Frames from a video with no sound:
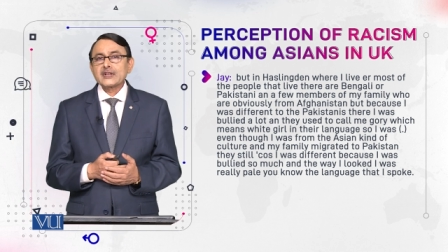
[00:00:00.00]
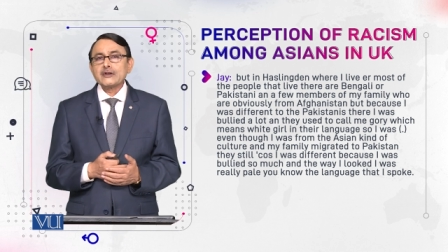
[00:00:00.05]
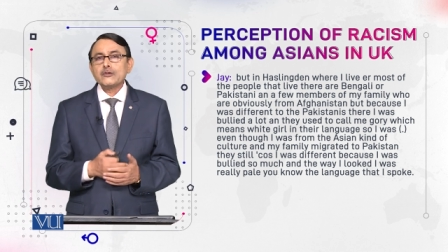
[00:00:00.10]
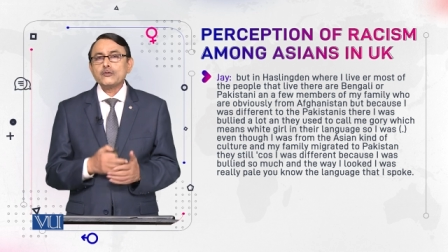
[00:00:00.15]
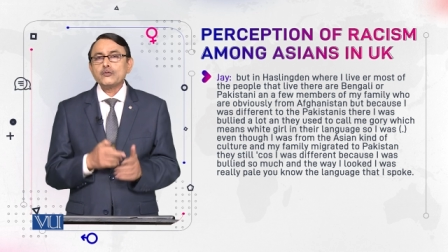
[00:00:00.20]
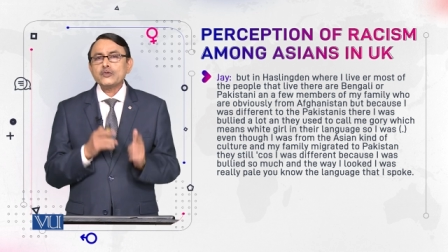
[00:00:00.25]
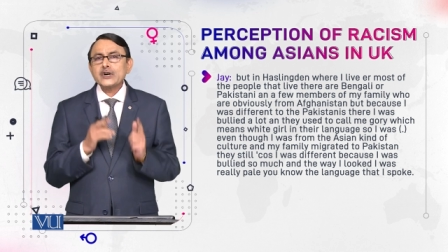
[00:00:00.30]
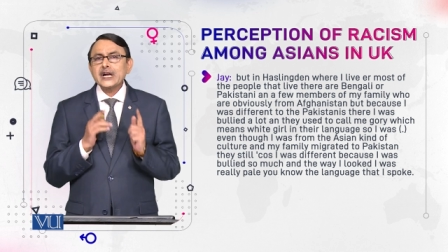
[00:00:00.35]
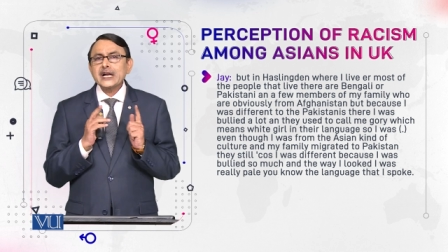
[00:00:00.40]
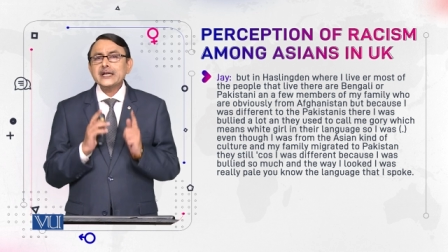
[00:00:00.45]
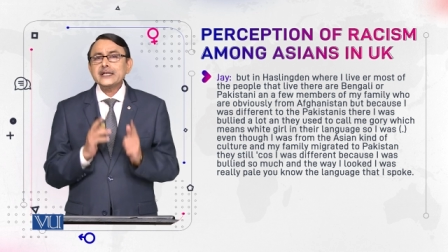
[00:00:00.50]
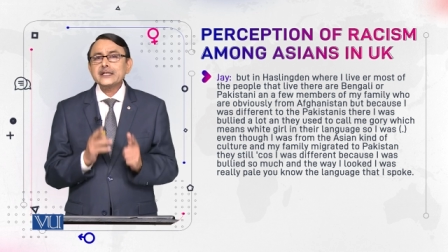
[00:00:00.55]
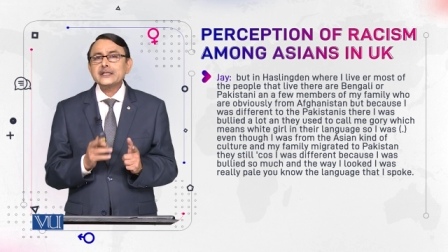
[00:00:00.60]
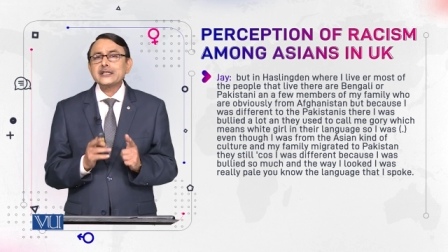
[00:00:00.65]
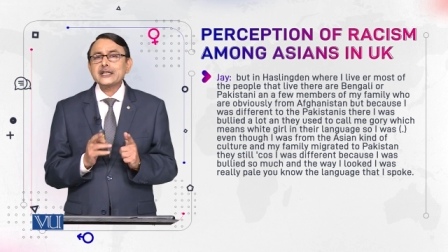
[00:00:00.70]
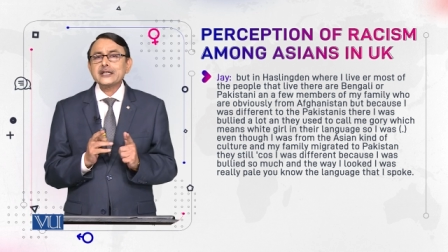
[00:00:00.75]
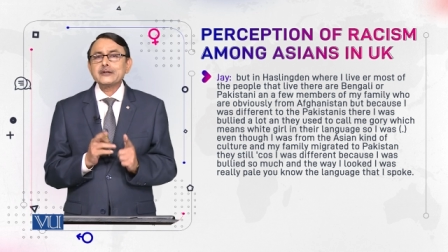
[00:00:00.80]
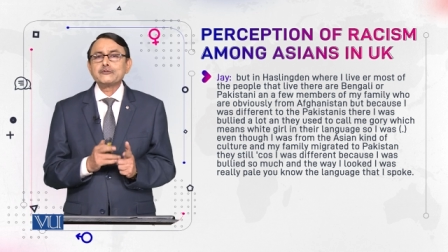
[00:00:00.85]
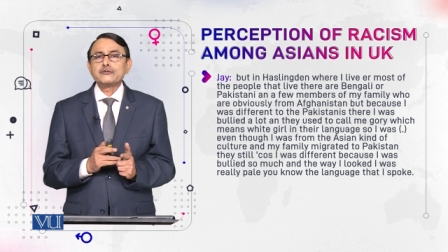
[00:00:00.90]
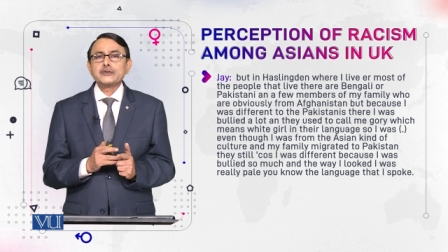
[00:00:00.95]
Why
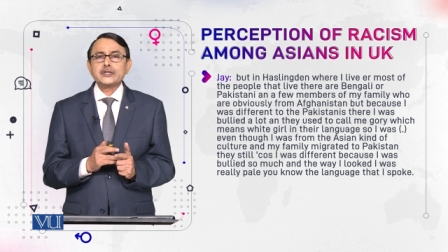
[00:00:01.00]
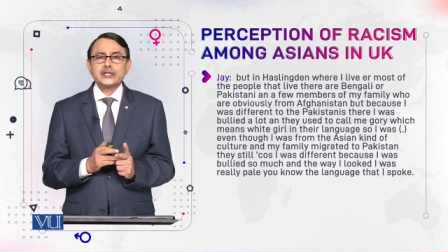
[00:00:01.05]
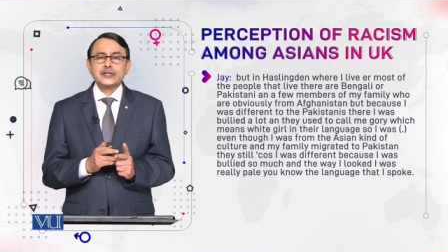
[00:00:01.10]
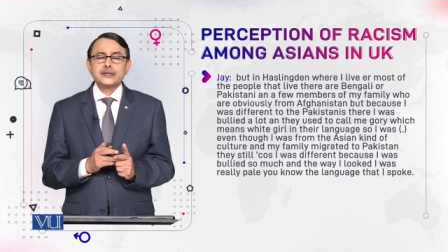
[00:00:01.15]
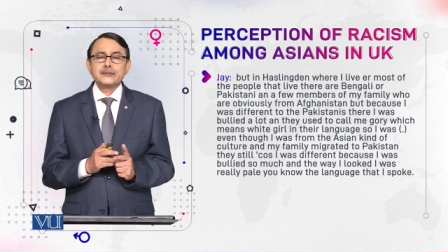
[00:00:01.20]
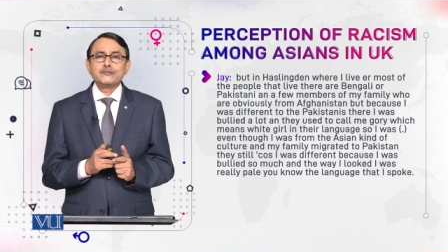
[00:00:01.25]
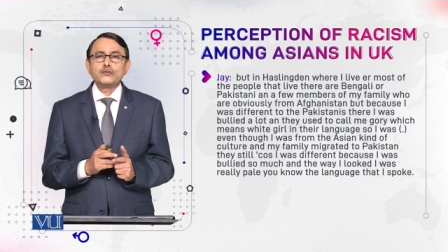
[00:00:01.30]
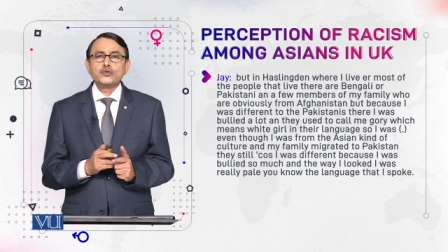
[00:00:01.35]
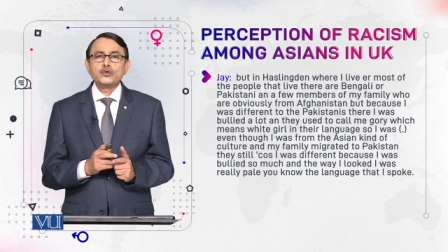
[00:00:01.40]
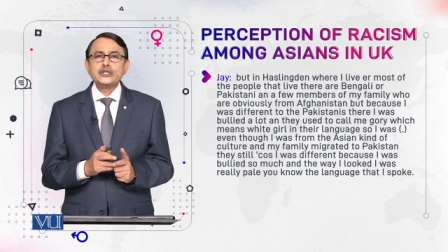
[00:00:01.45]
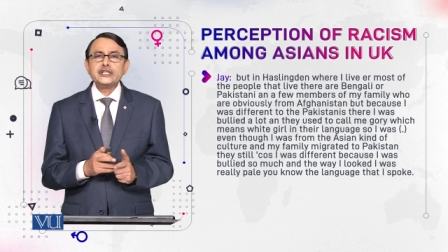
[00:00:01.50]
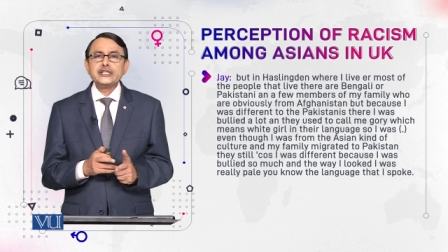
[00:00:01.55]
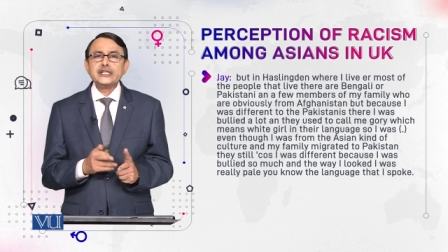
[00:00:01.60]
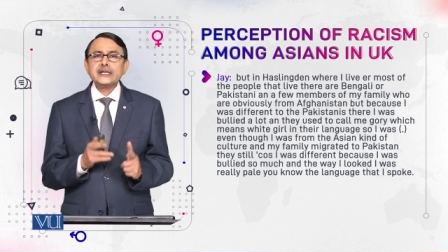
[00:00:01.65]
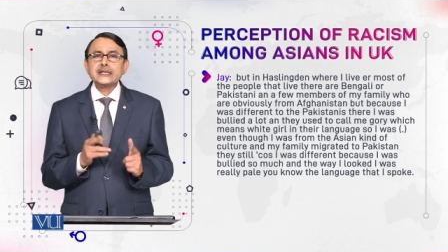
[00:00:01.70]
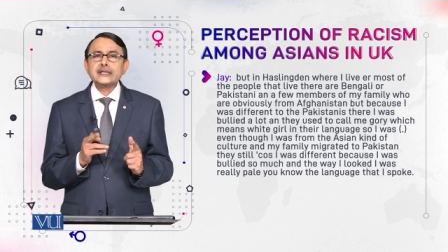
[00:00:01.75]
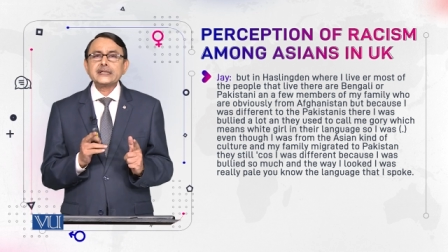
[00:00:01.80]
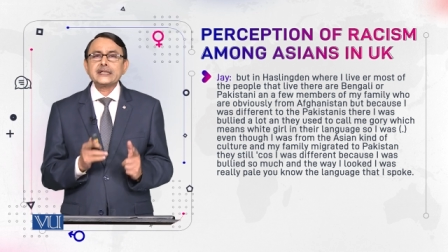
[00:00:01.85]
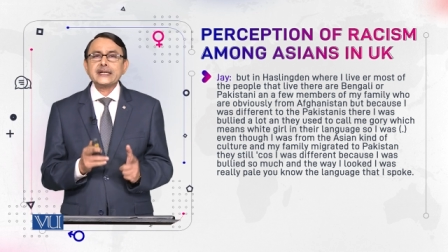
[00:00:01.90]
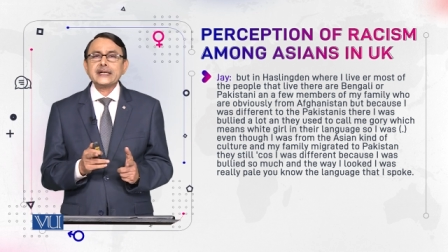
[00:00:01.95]
they were
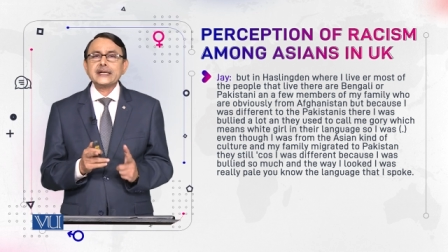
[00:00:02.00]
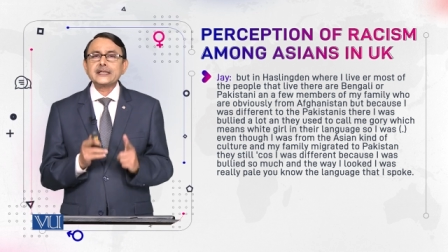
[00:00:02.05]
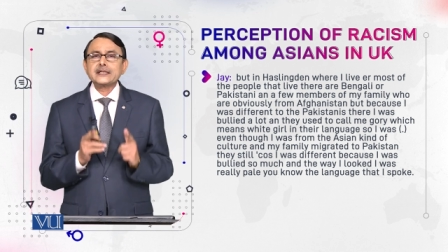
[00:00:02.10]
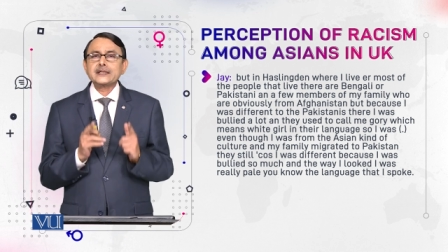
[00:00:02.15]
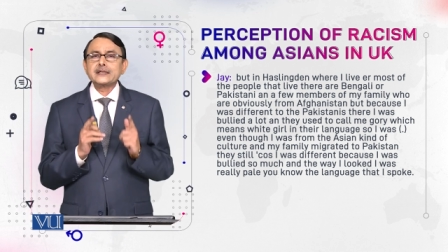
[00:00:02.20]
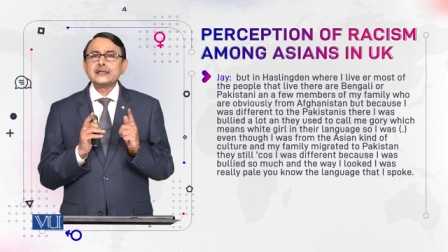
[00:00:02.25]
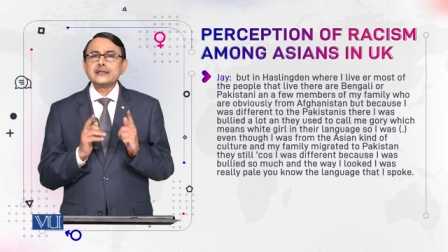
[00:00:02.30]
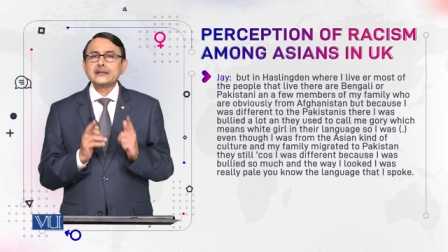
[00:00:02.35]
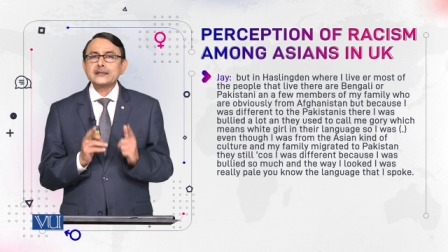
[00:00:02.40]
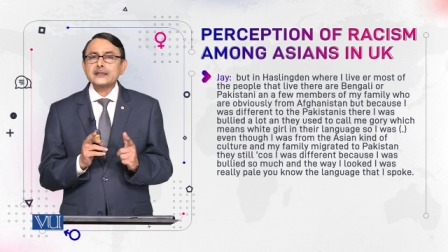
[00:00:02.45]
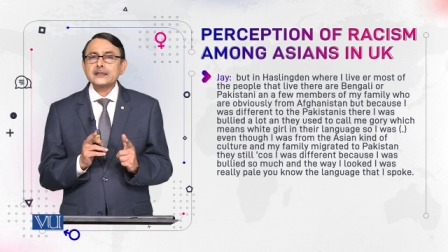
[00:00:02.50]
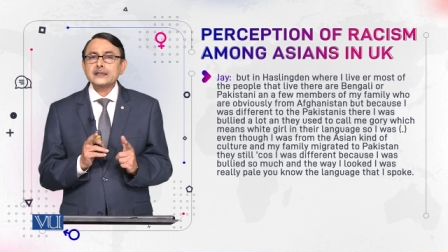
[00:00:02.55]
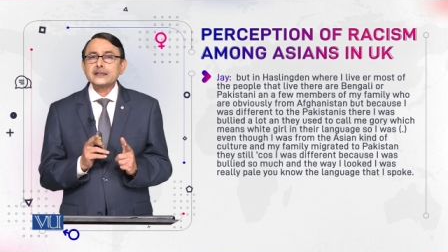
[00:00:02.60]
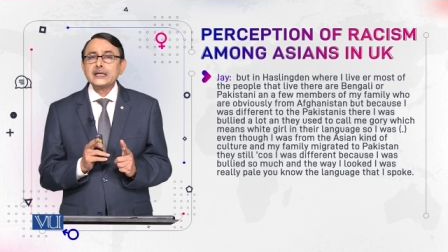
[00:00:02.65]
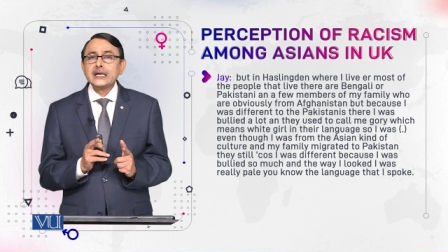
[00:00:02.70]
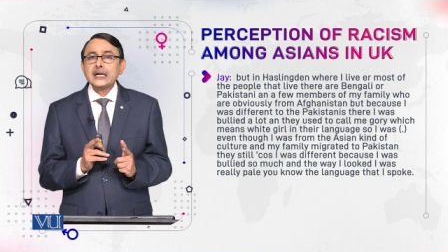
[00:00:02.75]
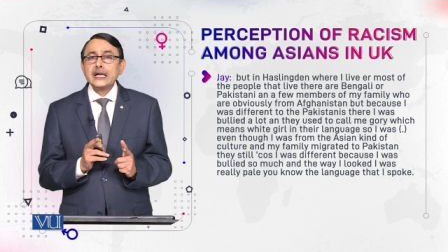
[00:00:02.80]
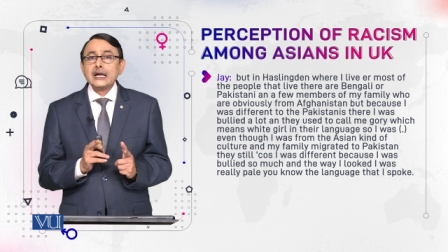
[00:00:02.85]
bullying that girl?